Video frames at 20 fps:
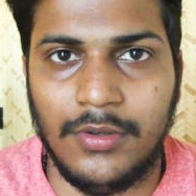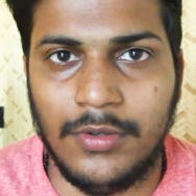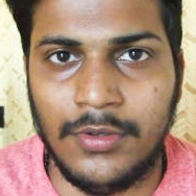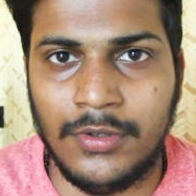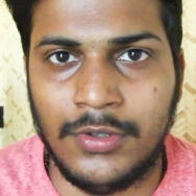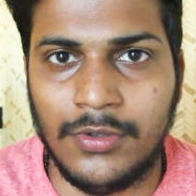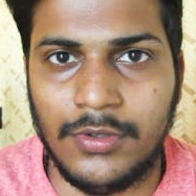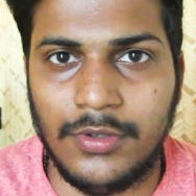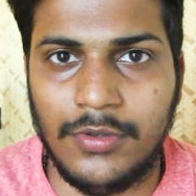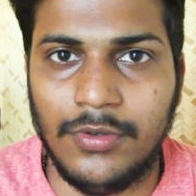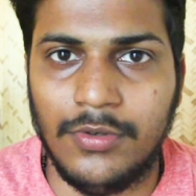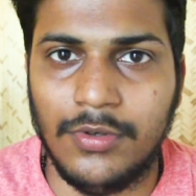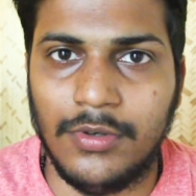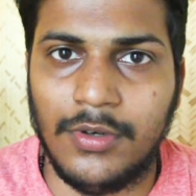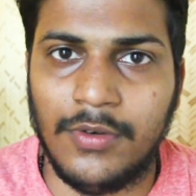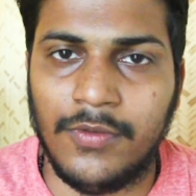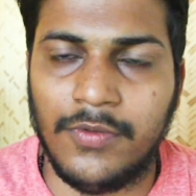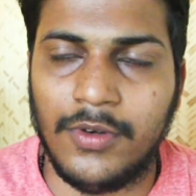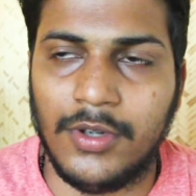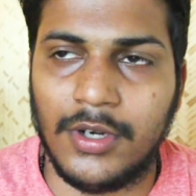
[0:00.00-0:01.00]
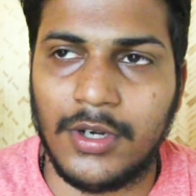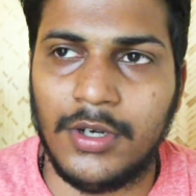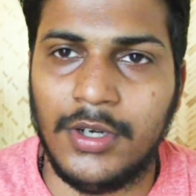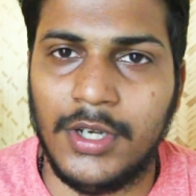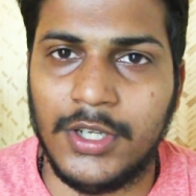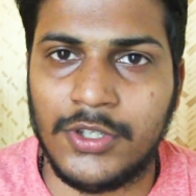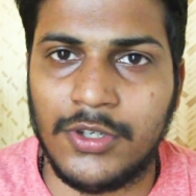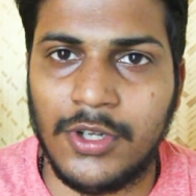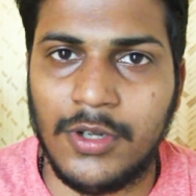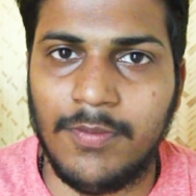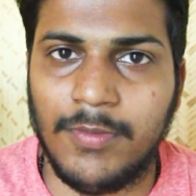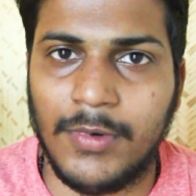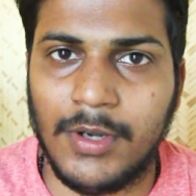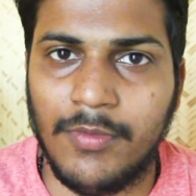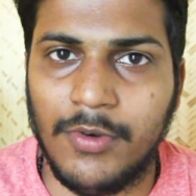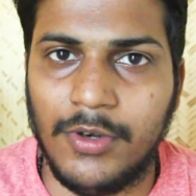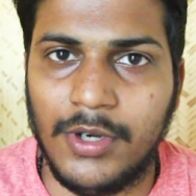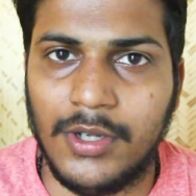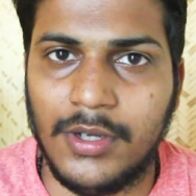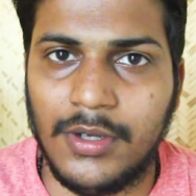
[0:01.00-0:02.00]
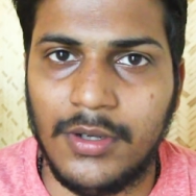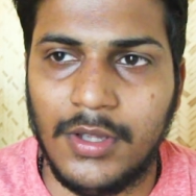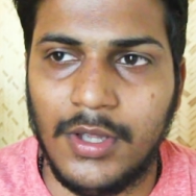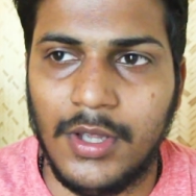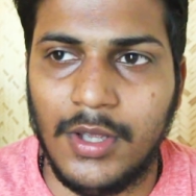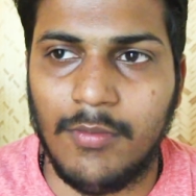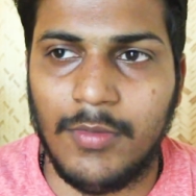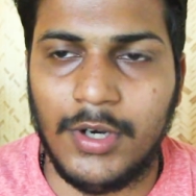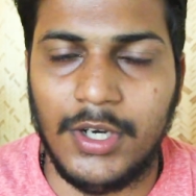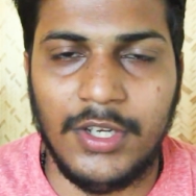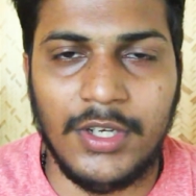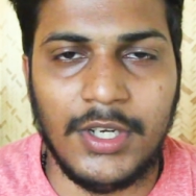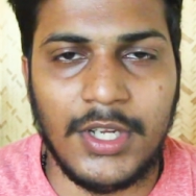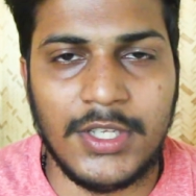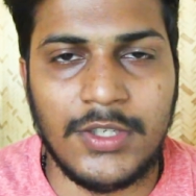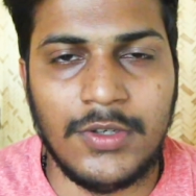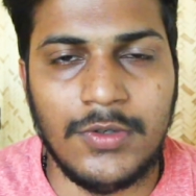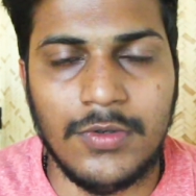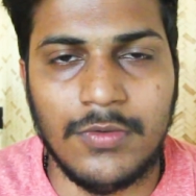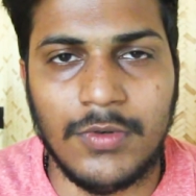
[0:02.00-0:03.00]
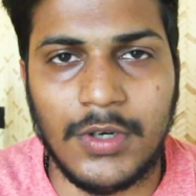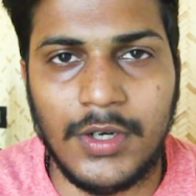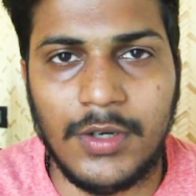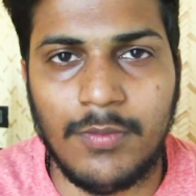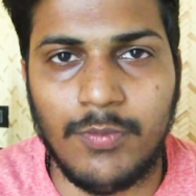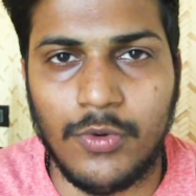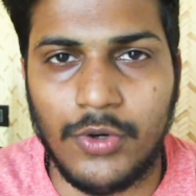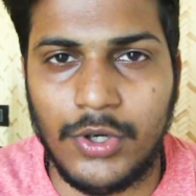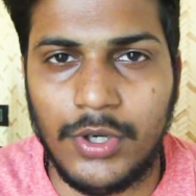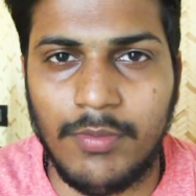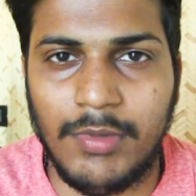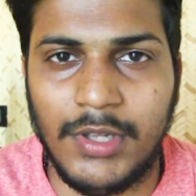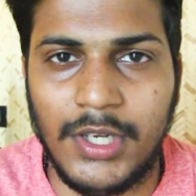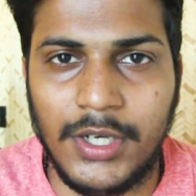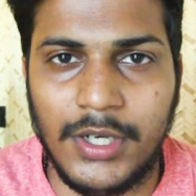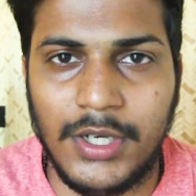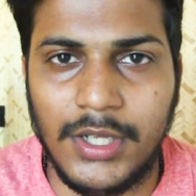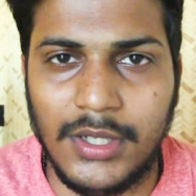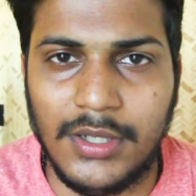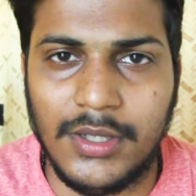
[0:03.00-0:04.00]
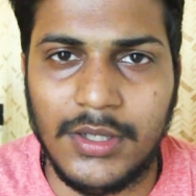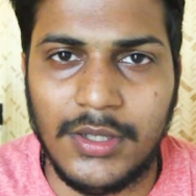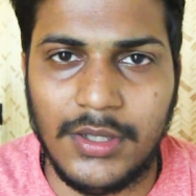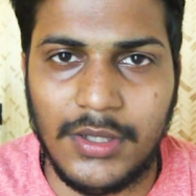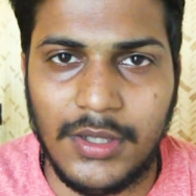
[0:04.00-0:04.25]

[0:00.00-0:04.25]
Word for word: you should go for a desktop computer but in case you want portability